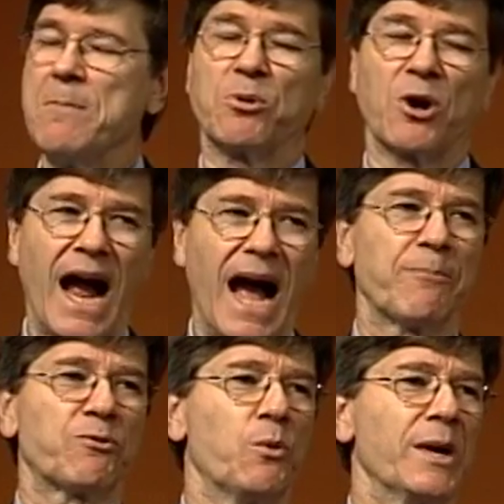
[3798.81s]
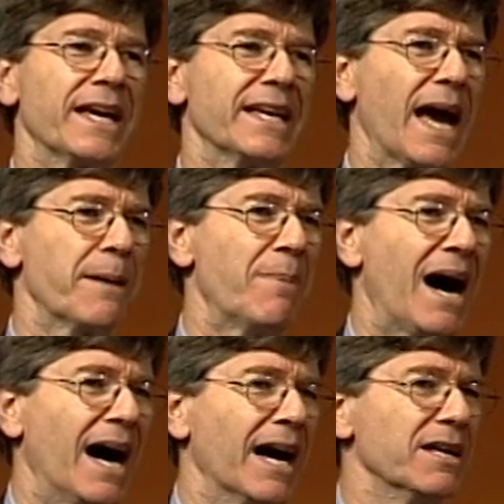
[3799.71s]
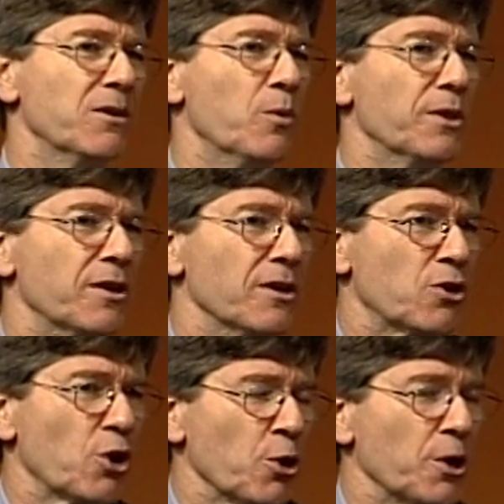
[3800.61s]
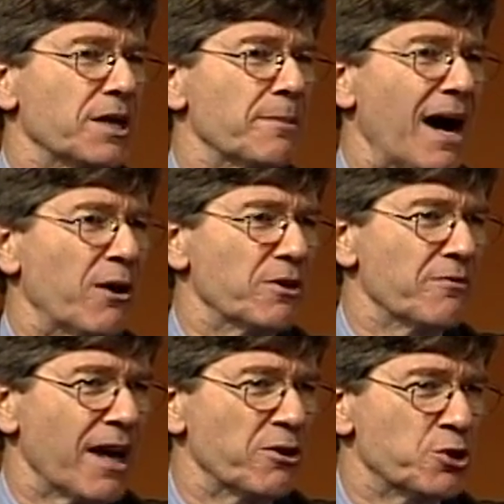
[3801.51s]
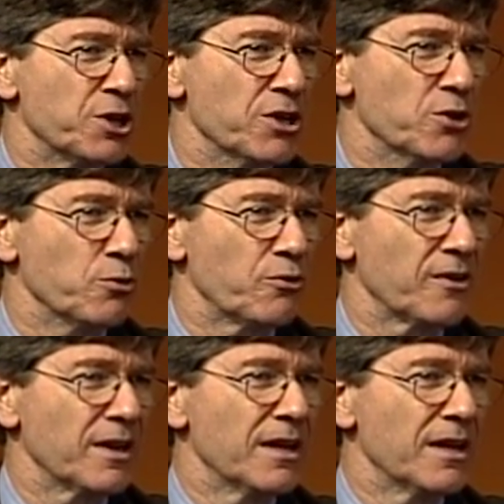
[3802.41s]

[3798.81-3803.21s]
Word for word: perhaps we can get by with the current amount of energy use.